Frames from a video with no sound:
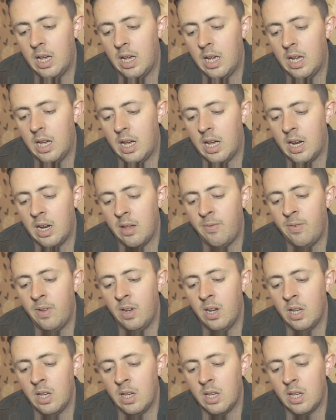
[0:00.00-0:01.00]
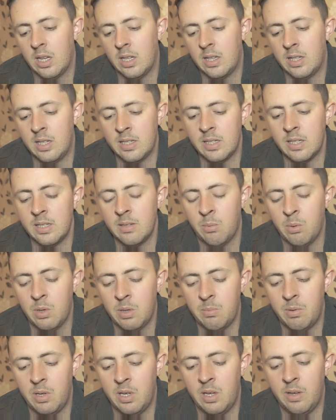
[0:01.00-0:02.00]
And I feel like this
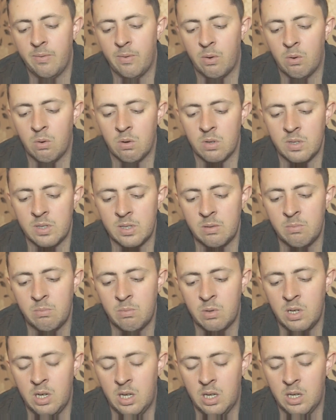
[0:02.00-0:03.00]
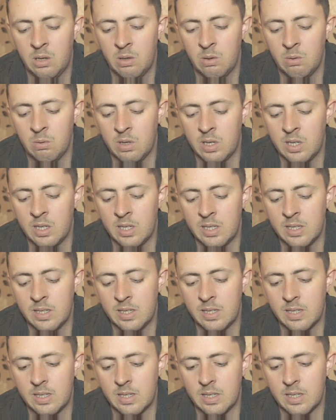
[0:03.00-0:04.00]
would be for someone who
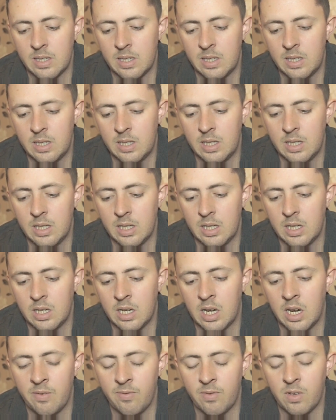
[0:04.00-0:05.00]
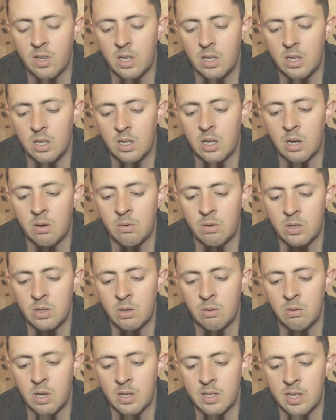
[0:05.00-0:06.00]
is kind of going
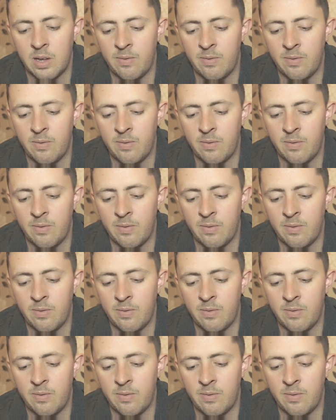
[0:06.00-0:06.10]
through a lot.